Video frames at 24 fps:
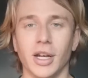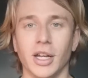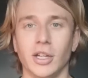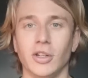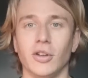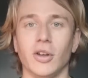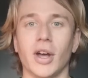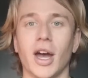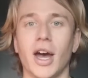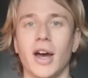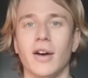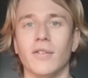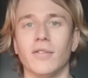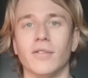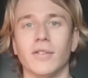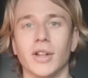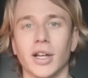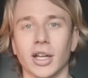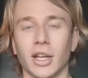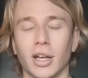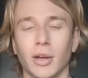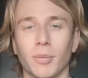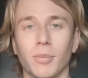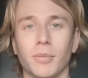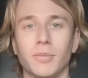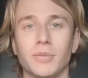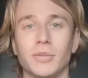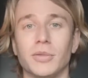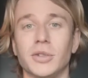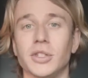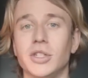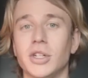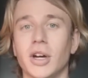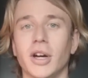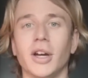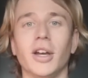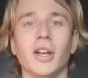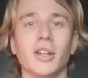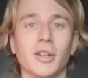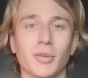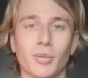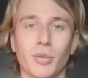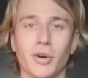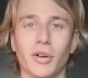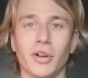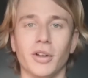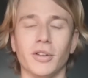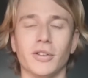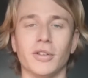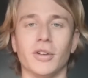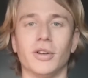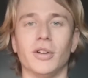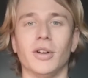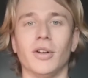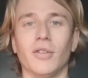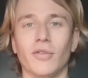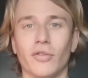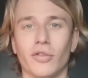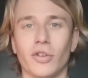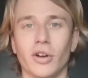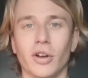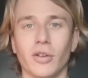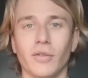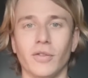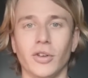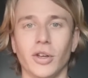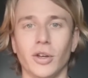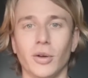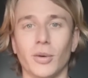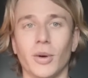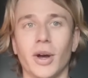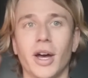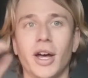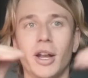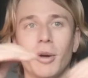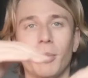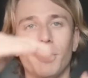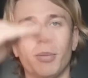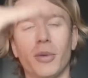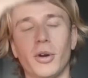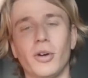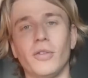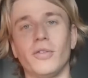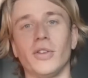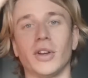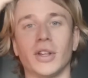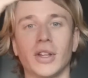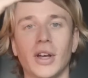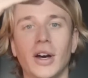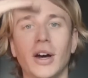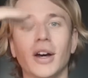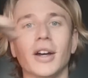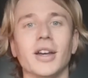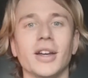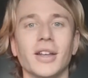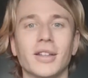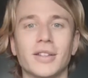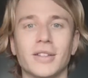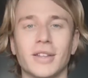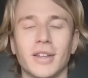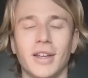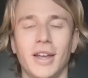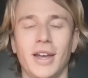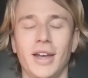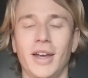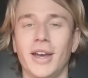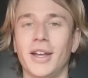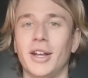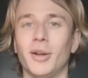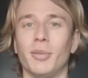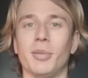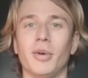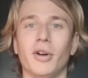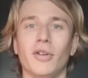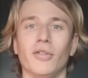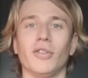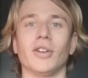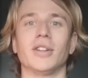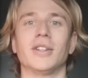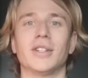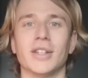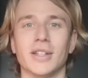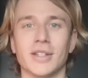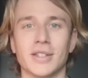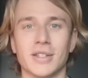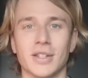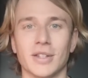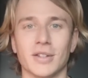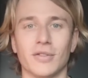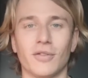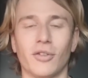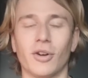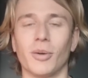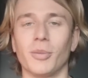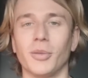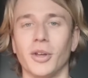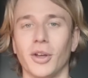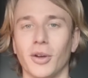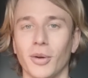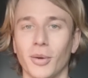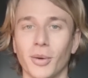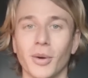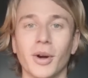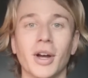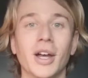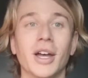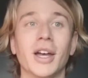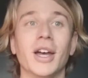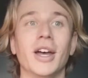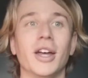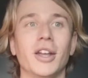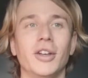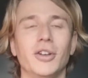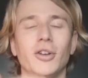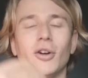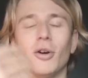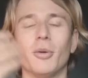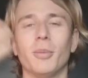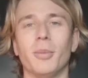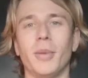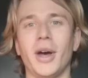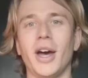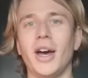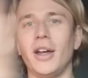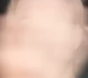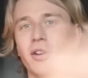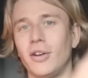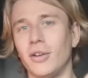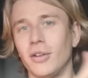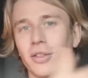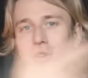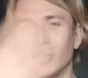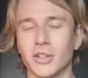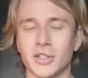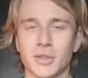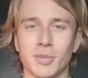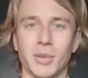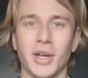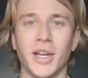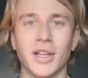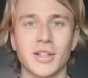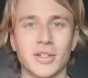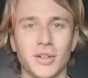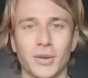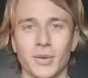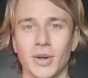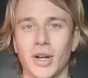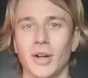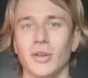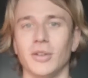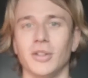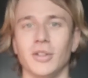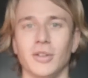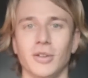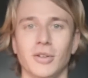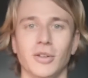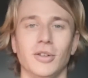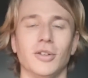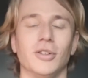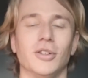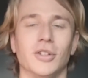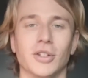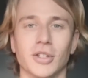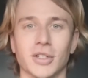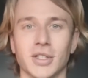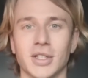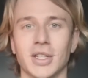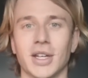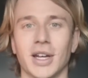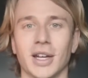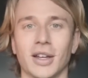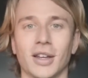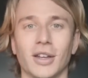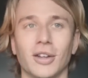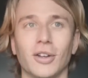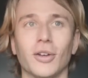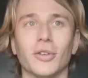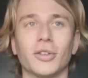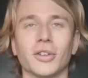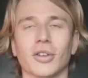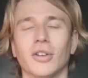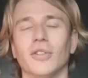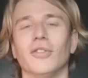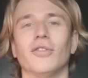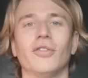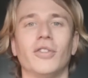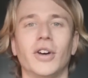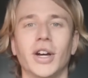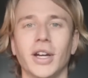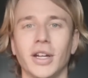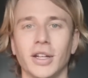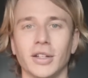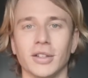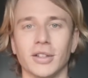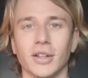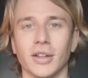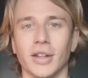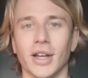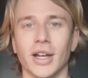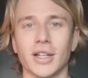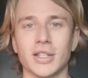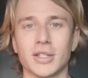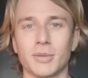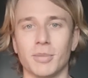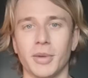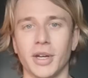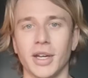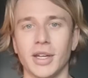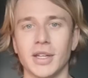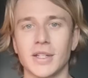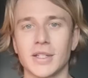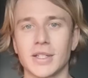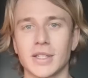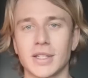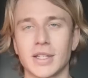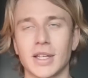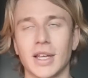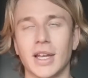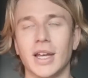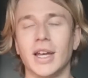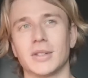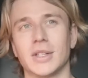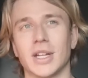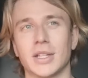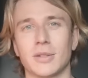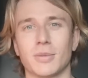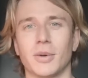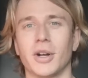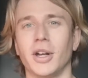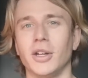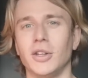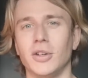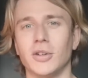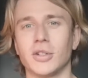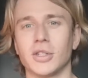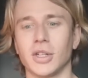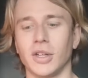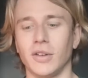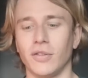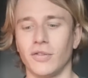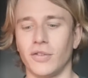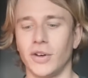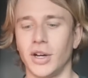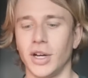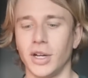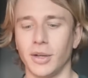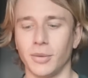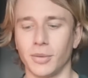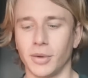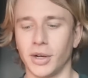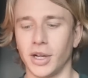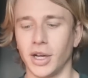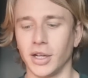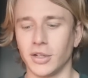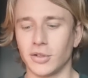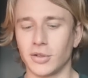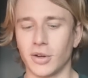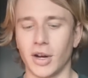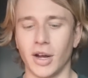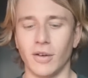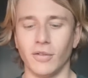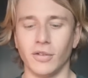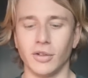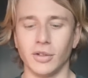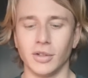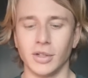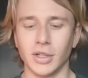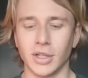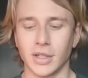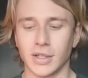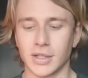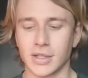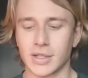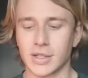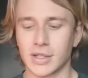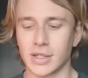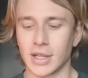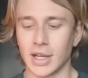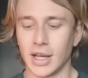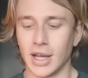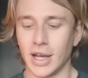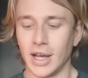and you have like a giant monitor in front of you at a perfect height and a perfect distance from you. No matter the space around you, you're just like not confined to that space. That's what I usually find when I travel, is